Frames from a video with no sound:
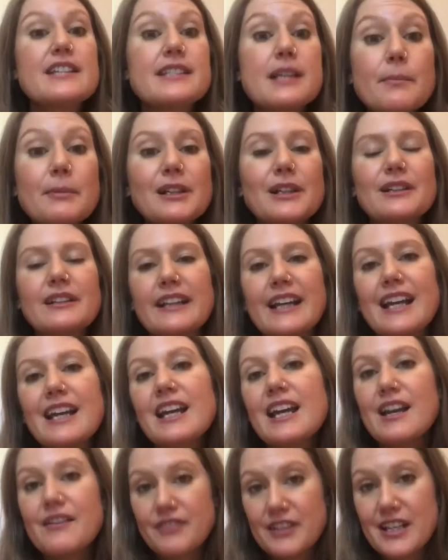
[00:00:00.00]

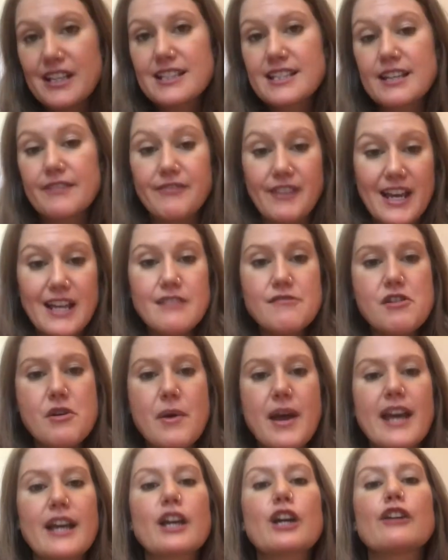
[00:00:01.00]
Similarly, if it's a fit
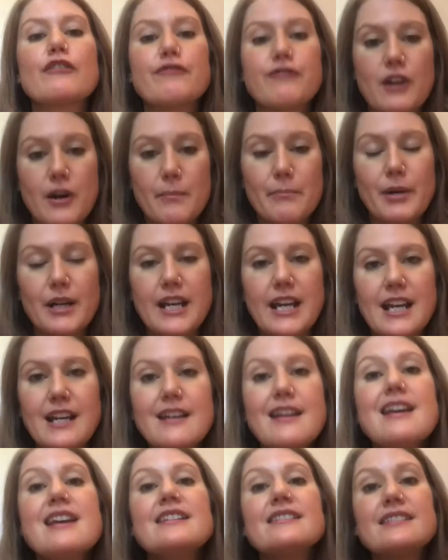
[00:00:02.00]
and you hit confirm
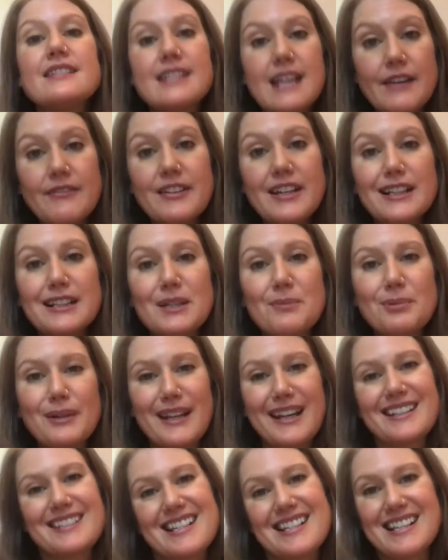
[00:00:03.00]
booking, definitely
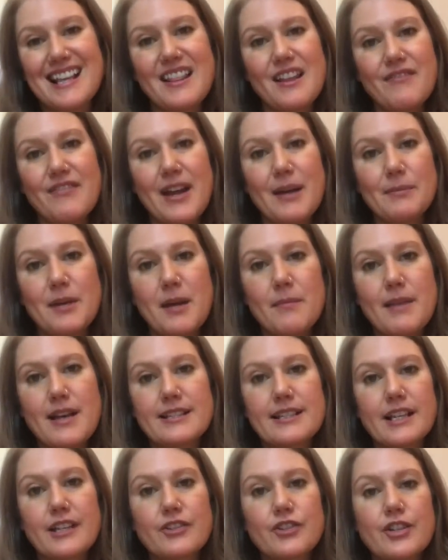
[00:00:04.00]
plan to send the family a
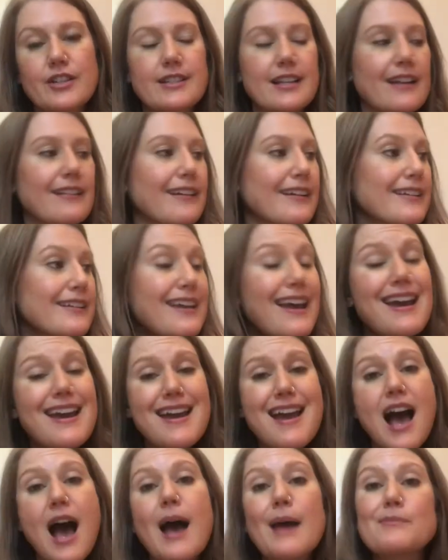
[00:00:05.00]
message to say like,
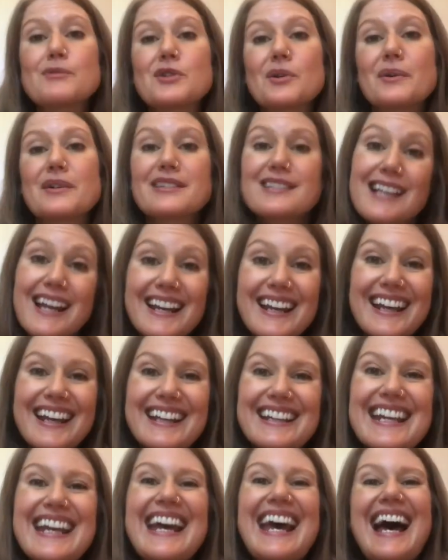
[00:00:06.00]
yay, I'm so
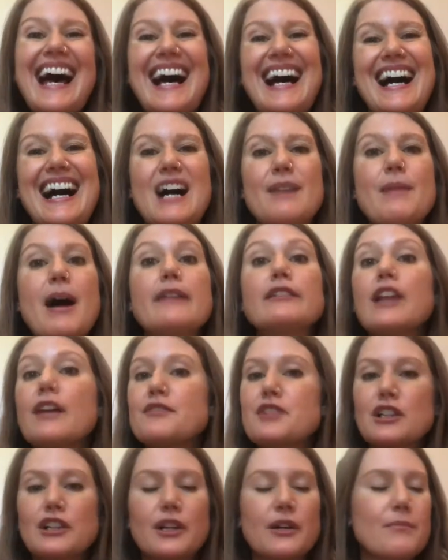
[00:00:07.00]
excited. I'd
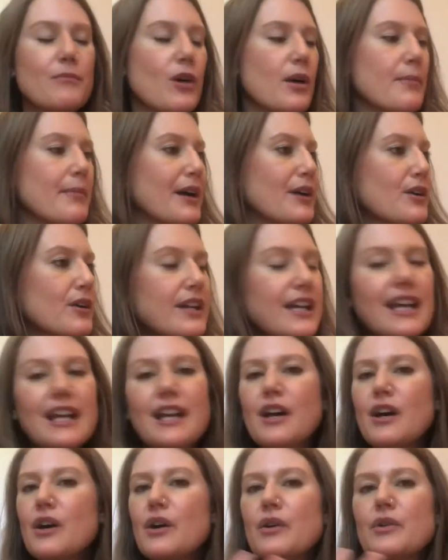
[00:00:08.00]
love to learn more about your
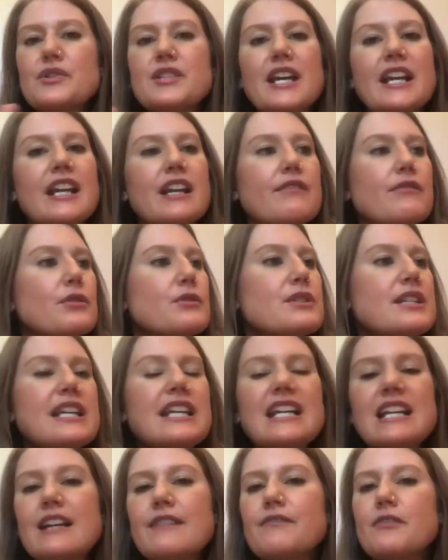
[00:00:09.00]
kiddos, any
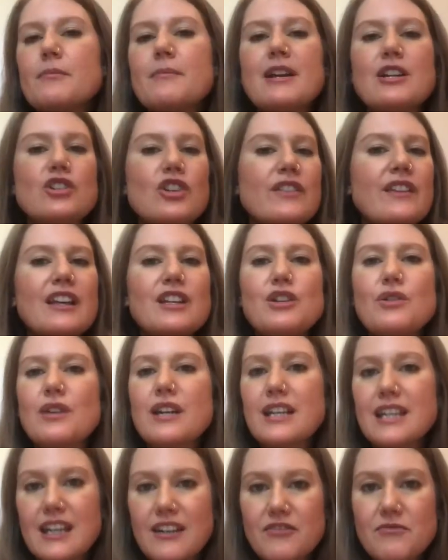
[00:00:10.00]
routine information that you
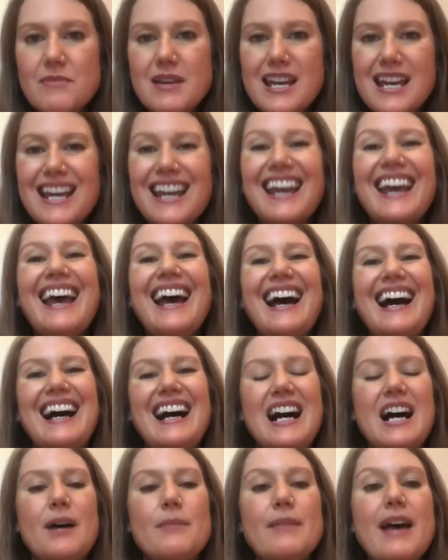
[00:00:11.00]
can give me.
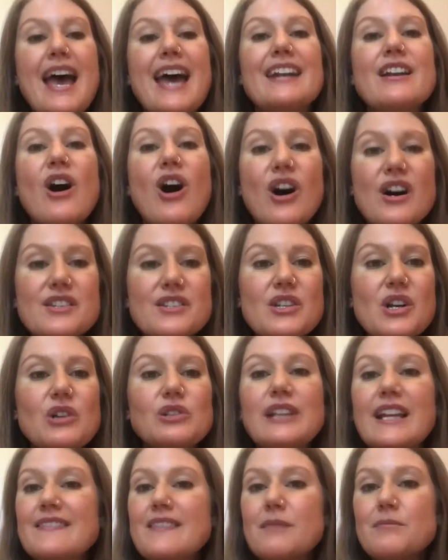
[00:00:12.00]
And
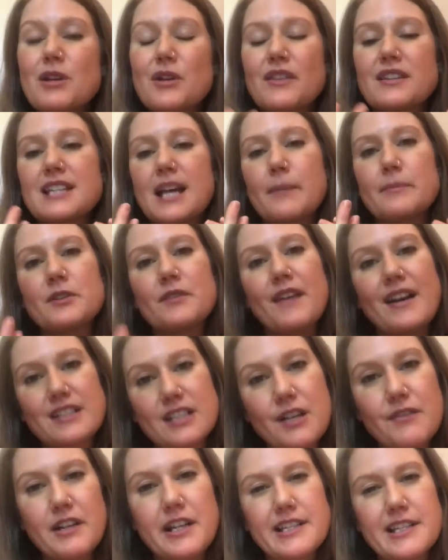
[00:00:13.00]
also let them know the types of
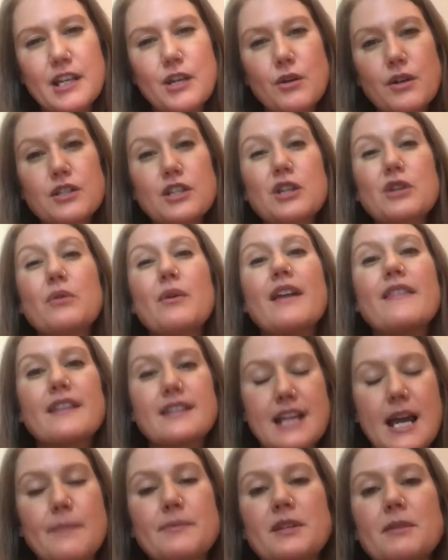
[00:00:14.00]
activities that you can do
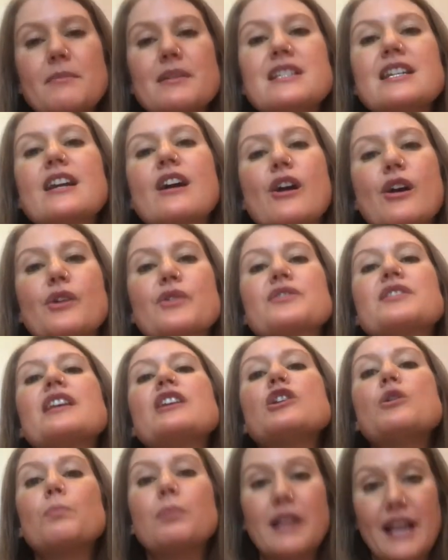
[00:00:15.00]
and the types of materials
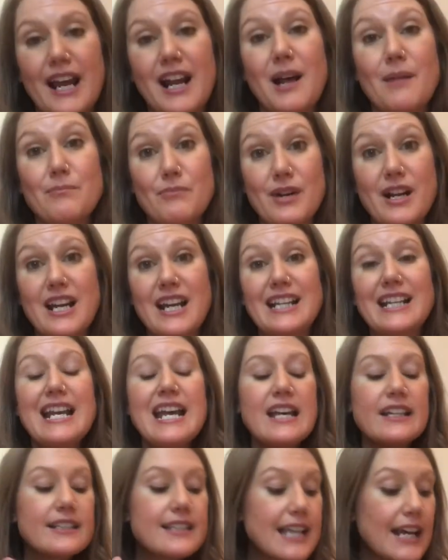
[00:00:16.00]
that you plan on bringing.
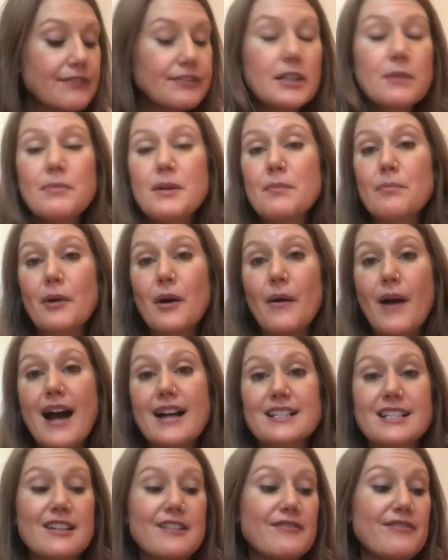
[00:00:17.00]
Definitely be
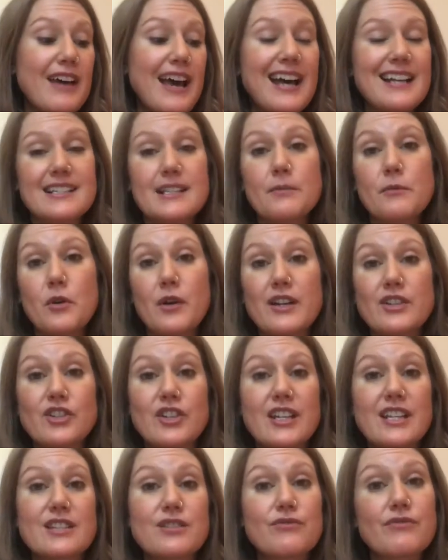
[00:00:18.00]
proactive, ask them
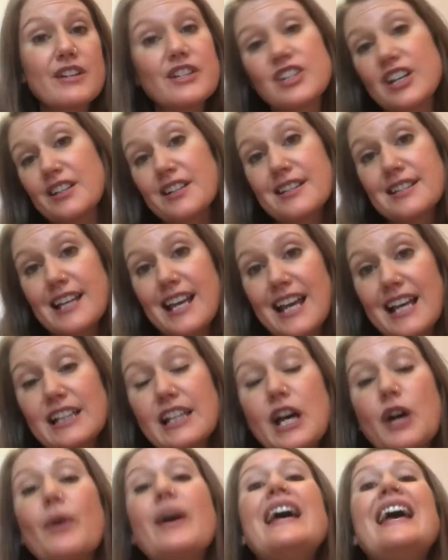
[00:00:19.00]
questions, reach out to say
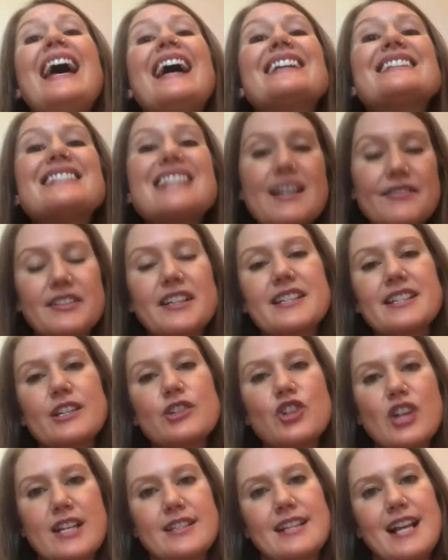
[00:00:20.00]
hello, and definitely
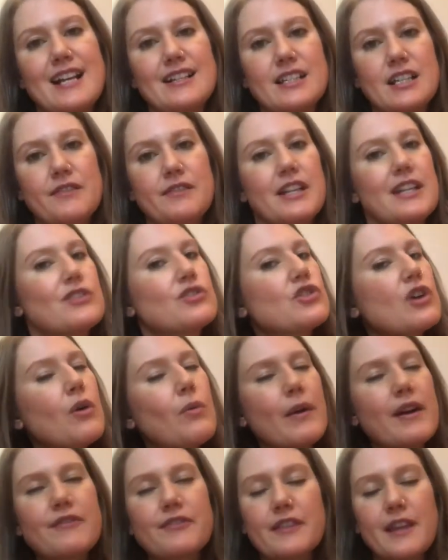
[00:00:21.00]
suggest activities.
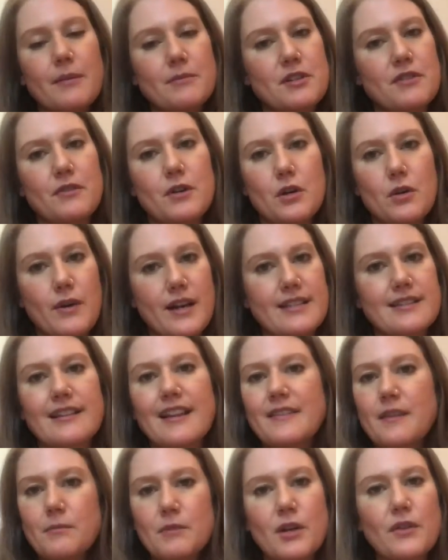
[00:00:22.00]
Don't wait for them to
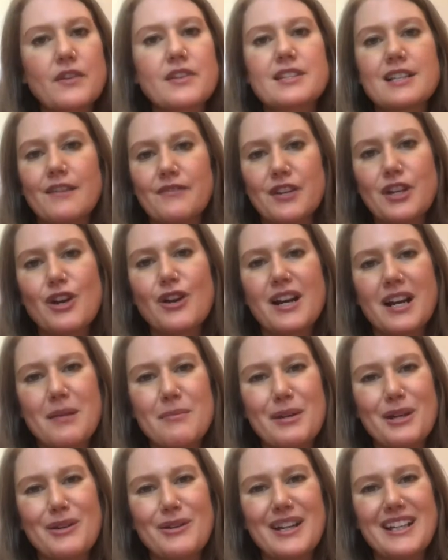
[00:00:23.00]
request. Let them know the stuff that you're
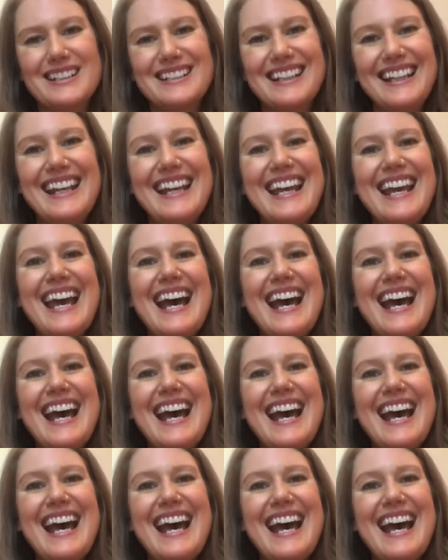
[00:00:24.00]
going to be doing.